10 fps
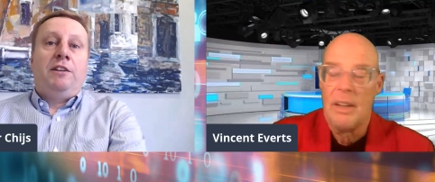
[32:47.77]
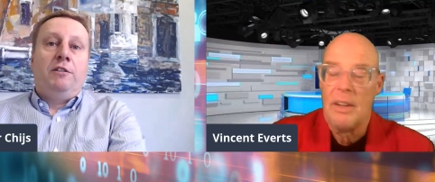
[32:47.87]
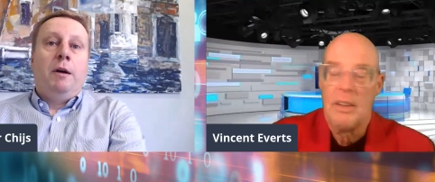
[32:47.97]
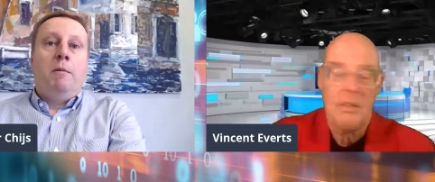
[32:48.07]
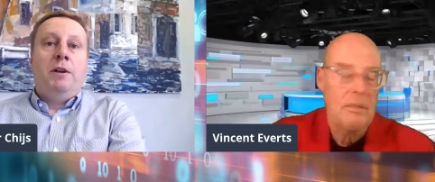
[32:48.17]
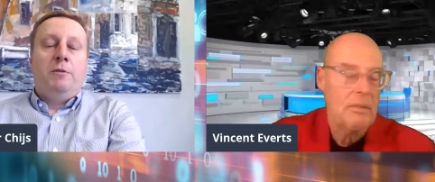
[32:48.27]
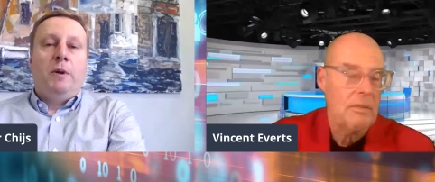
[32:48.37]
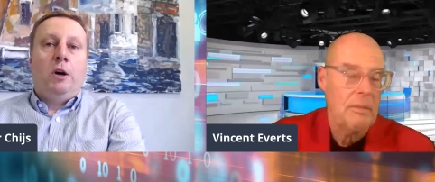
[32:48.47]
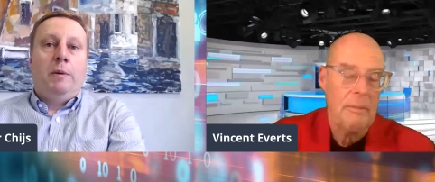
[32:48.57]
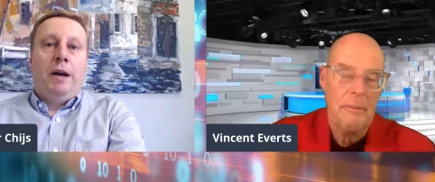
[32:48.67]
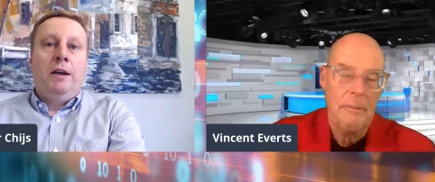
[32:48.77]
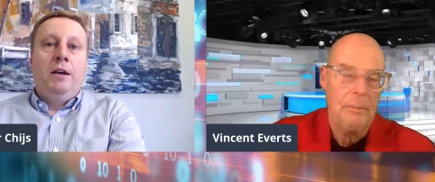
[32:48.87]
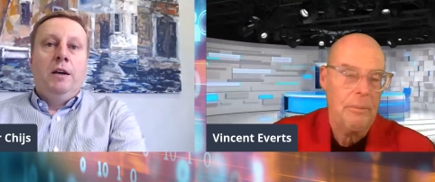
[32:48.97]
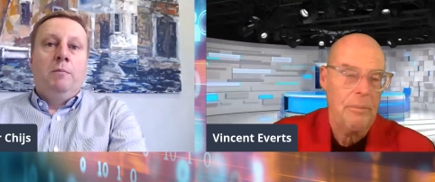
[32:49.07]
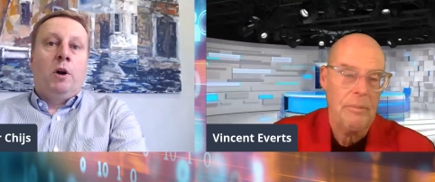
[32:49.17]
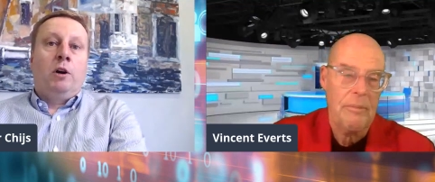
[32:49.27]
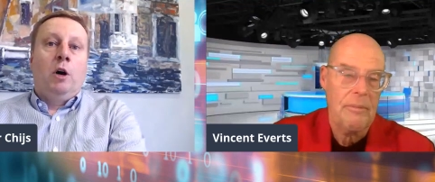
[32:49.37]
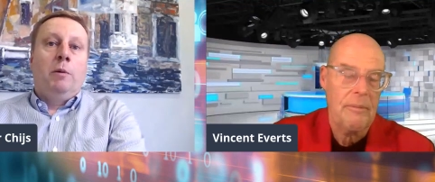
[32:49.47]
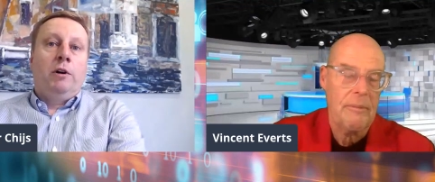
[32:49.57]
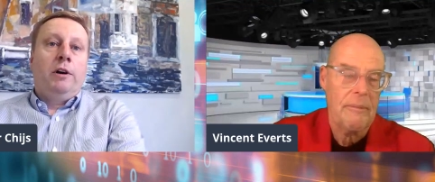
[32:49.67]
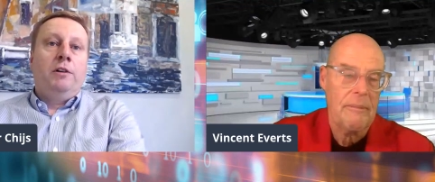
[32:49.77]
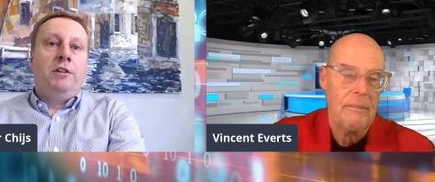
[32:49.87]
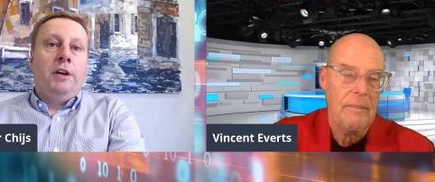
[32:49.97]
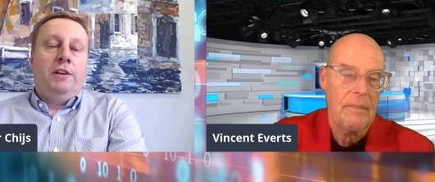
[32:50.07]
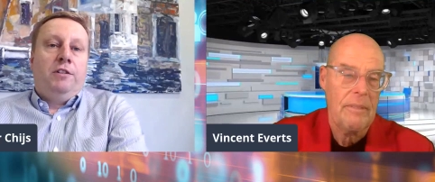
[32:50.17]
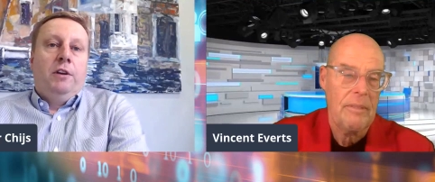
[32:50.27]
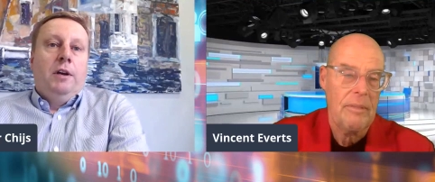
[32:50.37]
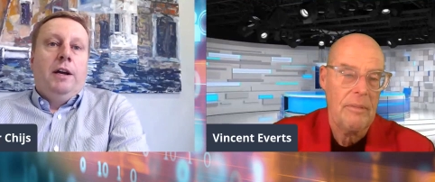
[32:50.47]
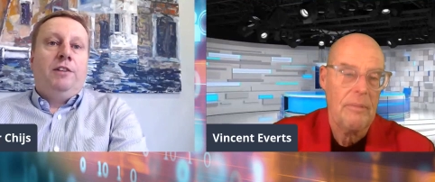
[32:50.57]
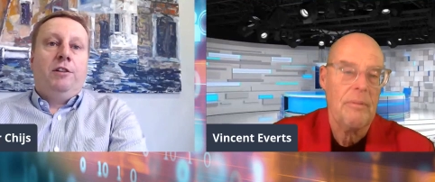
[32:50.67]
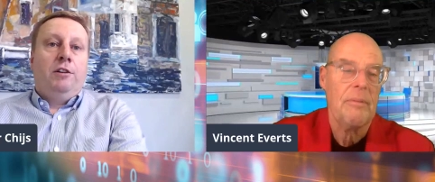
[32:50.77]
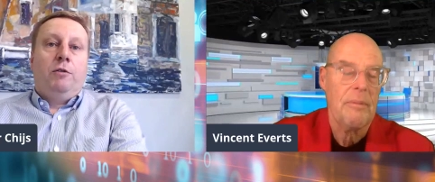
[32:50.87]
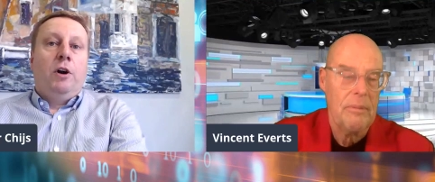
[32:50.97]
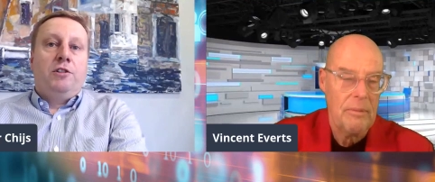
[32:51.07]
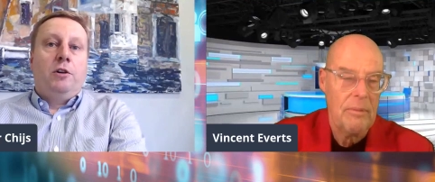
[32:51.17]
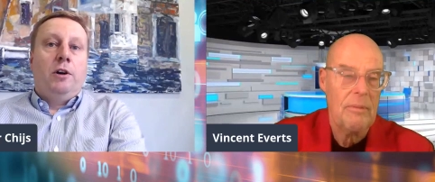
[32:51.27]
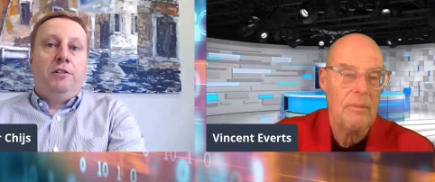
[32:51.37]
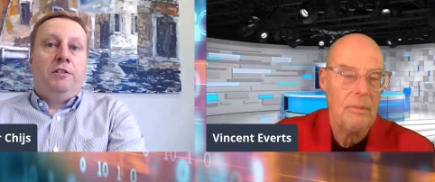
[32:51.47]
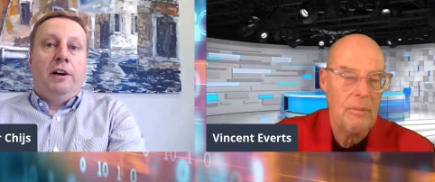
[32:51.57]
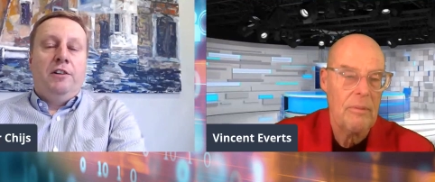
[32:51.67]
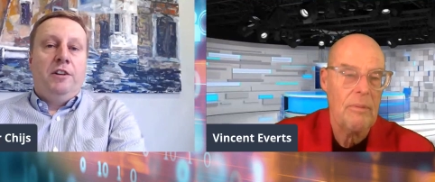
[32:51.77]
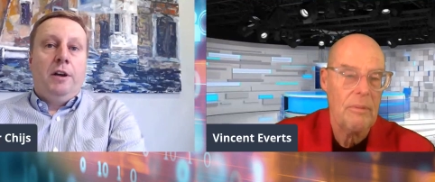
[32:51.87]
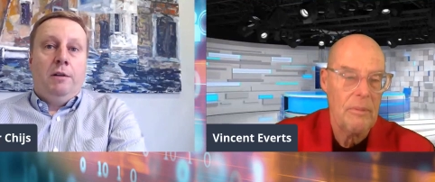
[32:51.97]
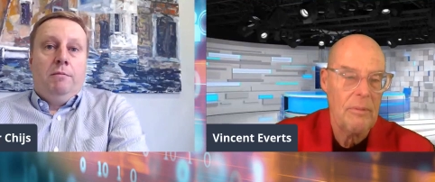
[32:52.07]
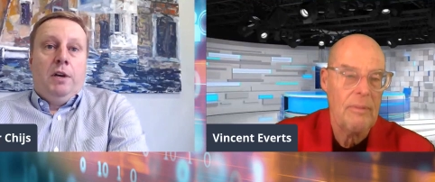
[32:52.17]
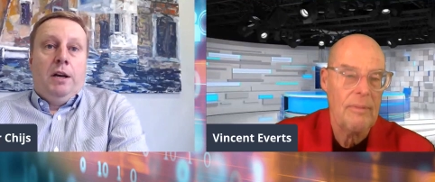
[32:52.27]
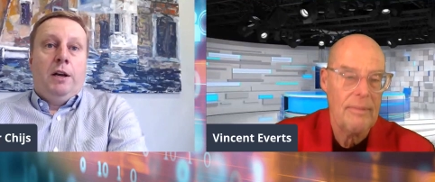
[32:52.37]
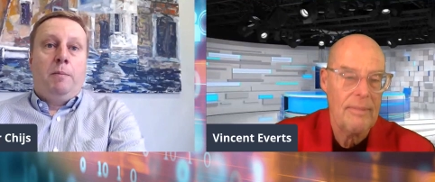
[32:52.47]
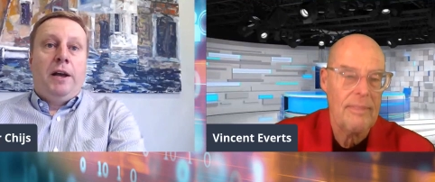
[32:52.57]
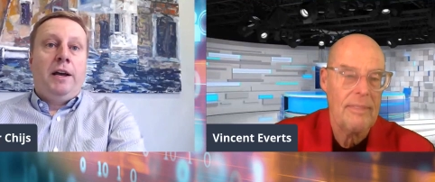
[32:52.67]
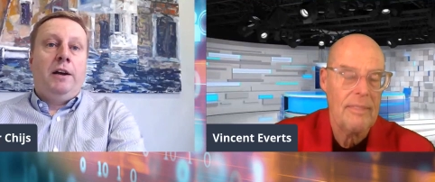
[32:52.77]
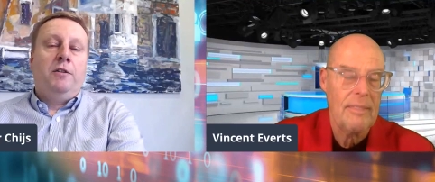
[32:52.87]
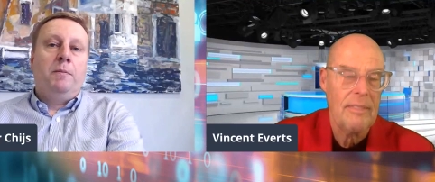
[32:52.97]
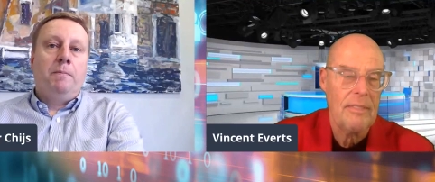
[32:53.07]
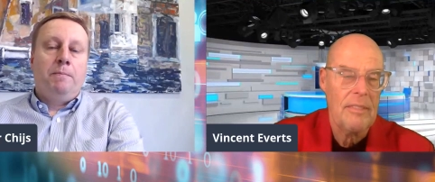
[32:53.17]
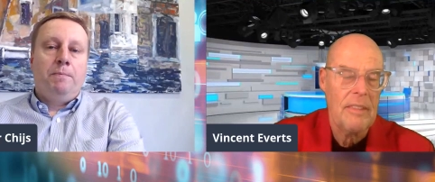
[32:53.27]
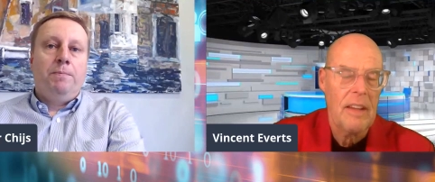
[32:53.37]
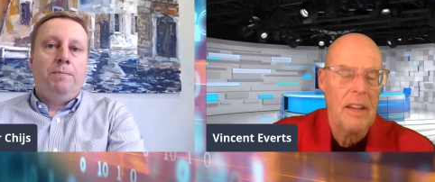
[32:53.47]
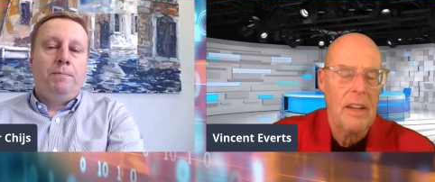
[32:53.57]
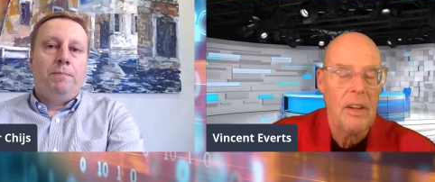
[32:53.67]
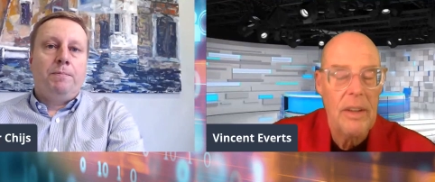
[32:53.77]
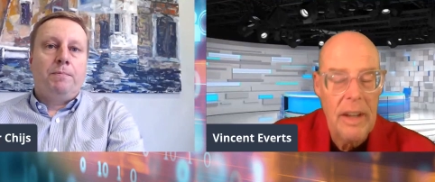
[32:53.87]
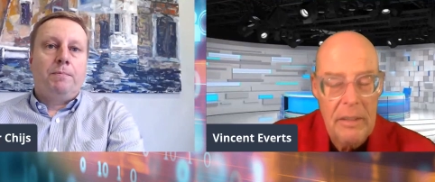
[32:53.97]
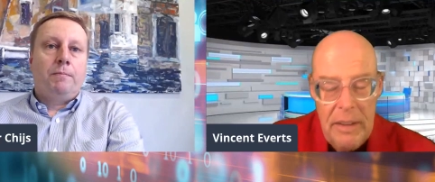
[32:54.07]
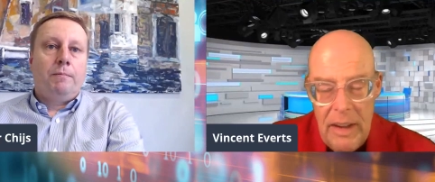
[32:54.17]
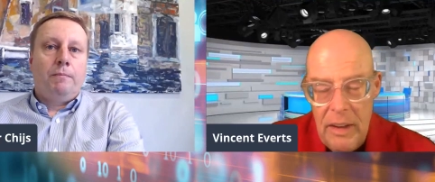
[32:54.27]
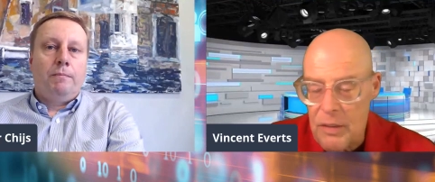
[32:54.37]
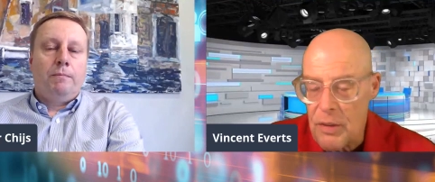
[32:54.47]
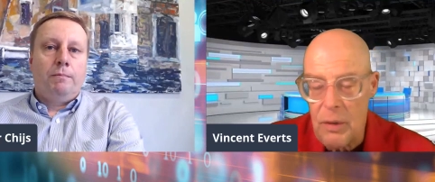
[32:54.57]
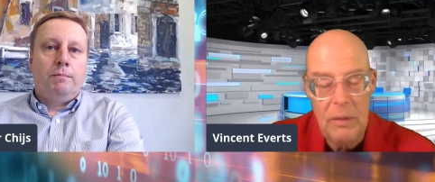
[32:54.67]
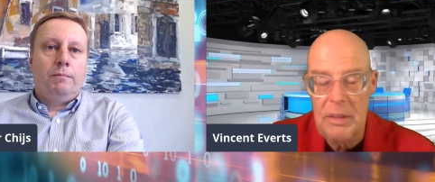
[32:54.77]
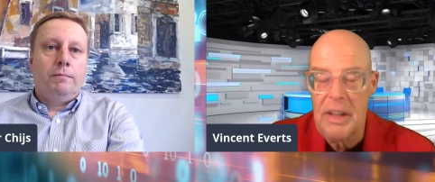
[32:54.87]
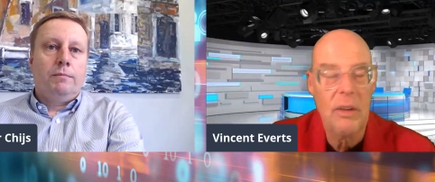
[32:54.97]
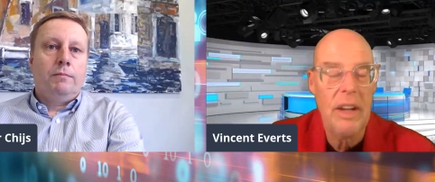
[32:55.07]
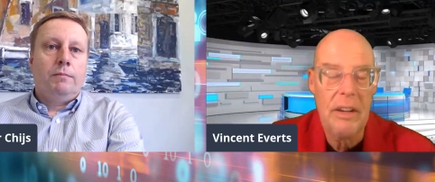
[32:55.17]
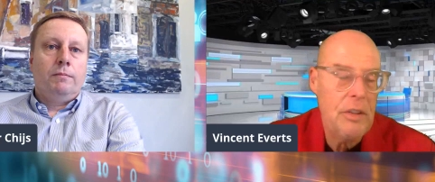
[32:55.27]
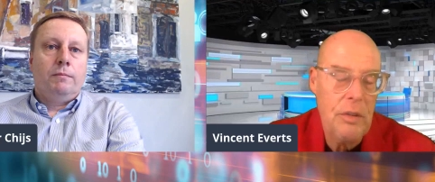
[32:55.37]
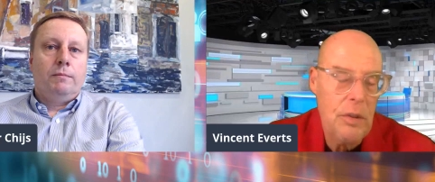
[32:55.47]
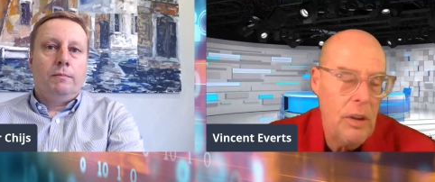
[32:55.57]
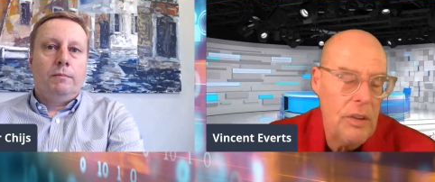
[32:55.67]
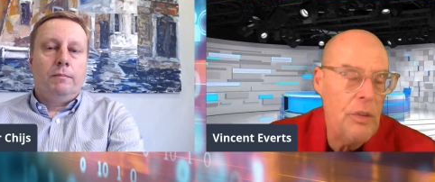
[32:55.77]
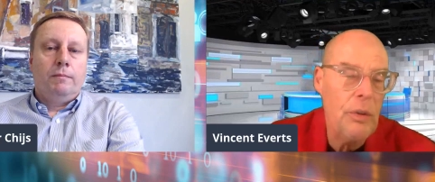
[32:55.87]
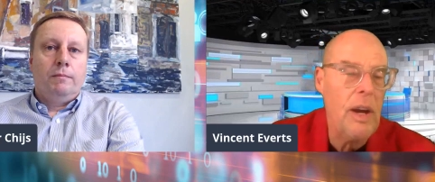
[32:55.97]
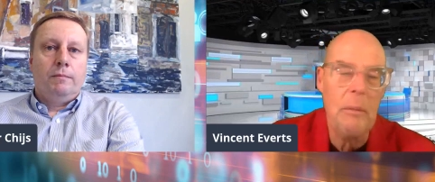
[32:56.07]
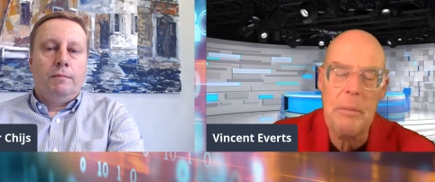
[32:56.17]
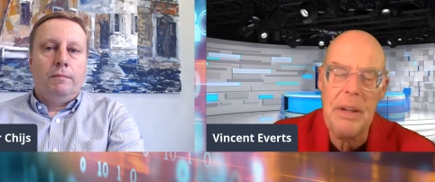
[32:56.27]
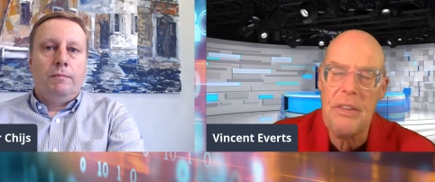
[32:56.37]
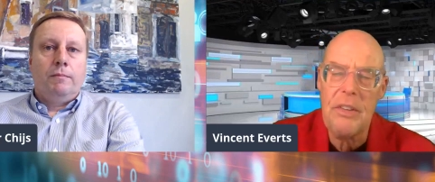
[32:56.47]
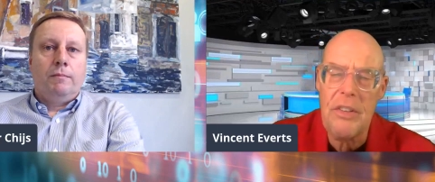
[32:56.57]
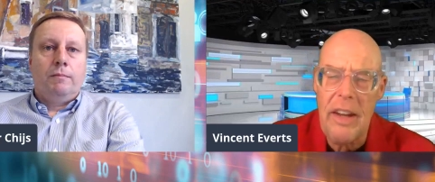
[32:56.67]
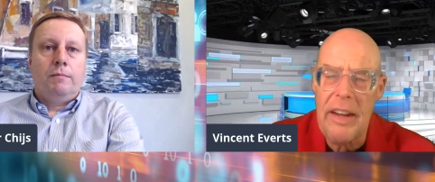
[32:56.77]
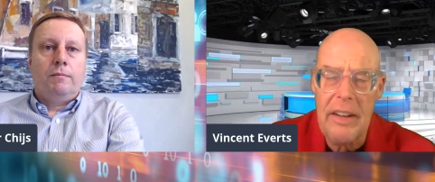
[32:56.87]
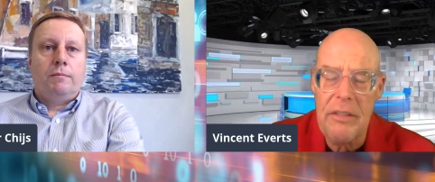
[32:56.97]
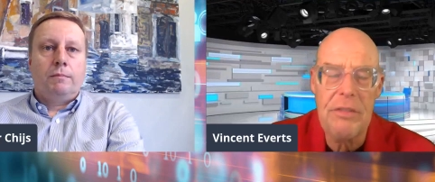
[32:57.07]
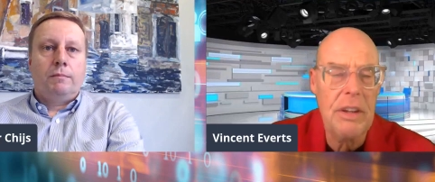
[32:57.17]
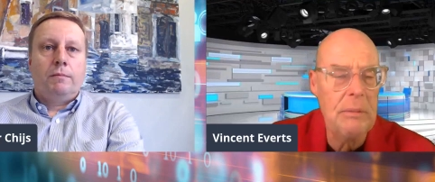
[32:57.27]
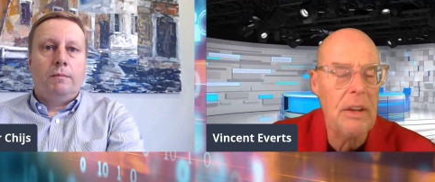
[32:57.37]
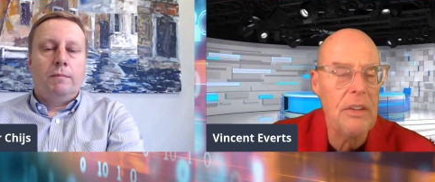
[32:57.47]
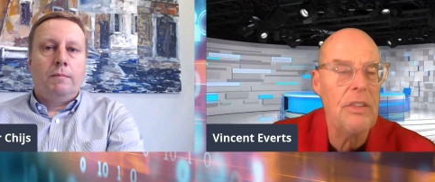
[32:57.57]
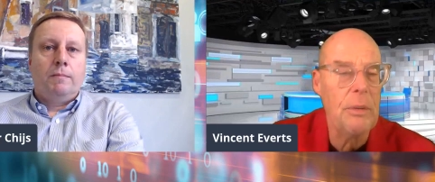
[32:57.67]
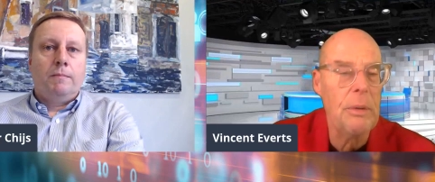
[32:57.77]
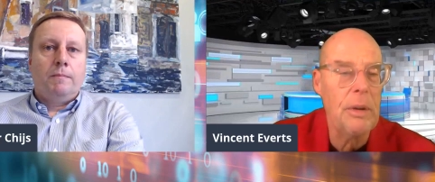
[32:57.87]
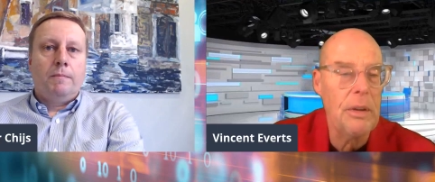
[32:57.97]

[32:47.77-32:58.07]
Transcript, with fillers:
Speaker 1: the RMB to become a more global currency. It's it's a Trojan horse strategy, and you know they're playing it.
Speaker 2: Okay, yeah. So they only have to talk to two companies and saying in three months you will